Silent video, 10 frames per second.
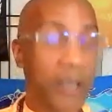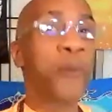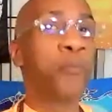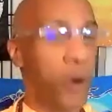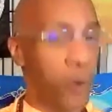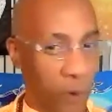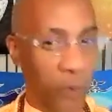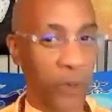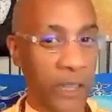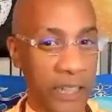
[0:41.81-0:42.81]
but we're
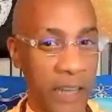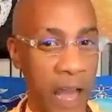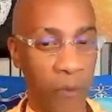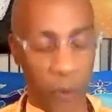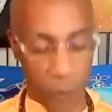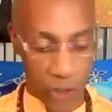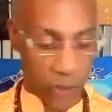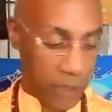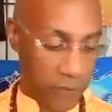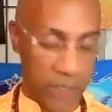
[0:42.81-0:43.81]
really not? What would your
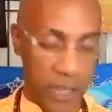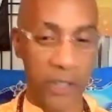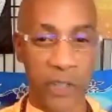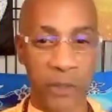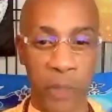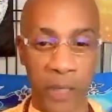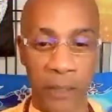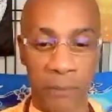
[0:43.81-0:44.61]
invitation be?